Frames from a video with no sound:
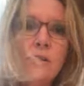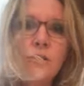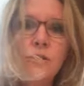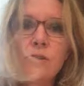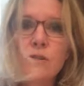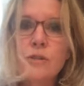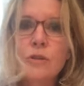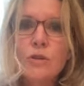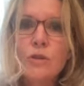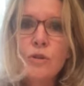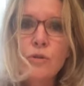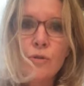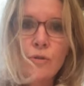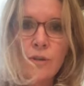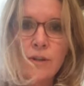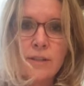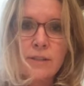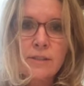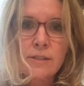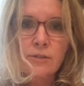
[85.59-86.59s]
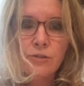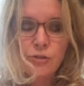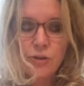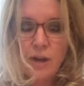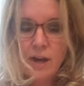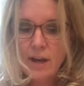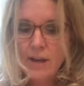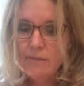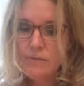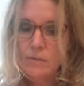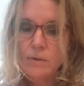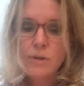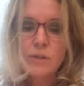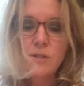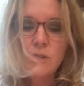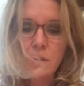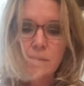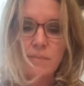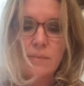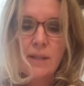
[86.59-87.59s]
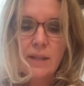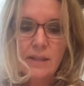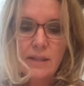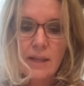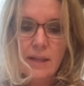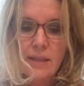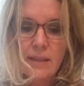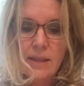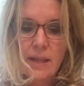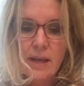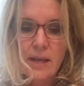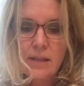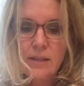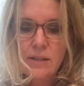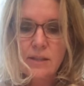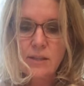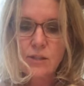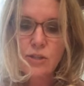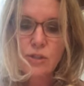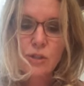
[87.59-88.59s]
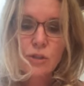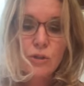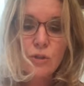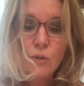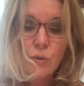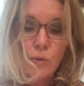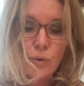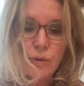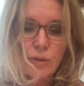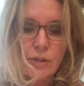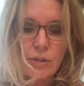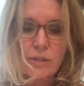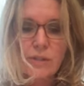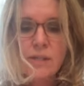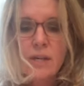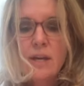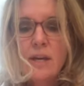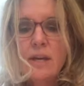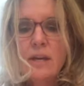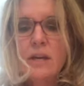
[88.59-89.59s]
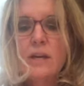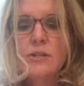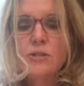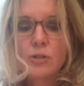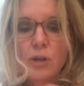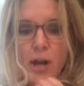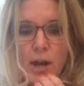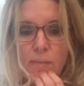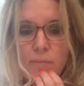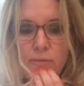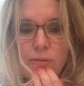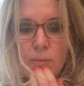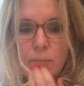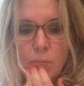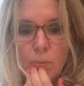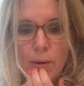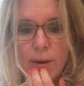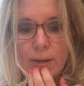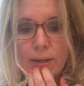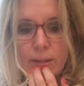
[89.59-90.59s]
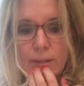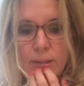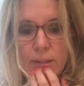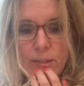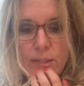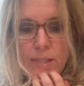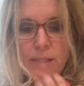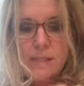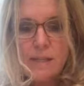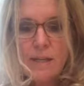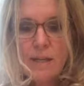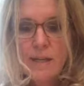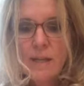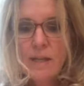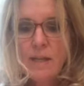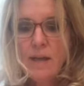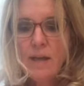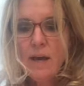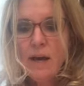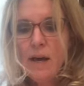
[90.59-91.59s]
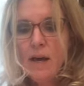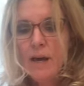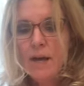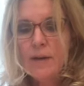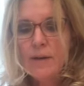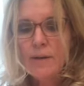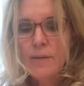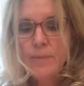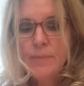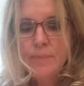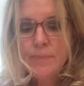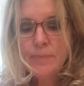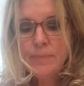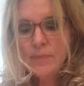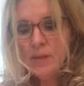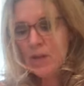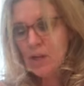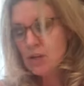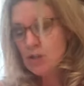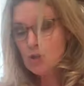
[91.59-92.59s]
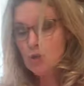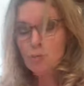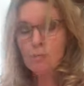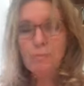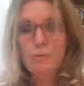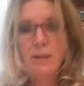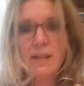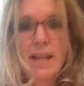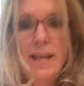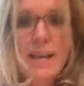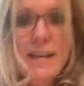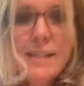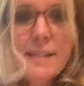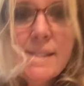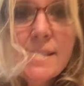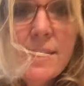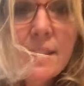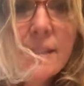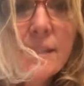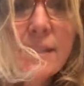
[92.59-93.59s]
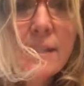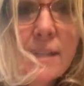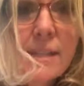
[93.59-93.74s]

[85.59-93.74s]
the Silurus tribe or something like that, the Silurs, a tribe from Wales. Um, so plants, this is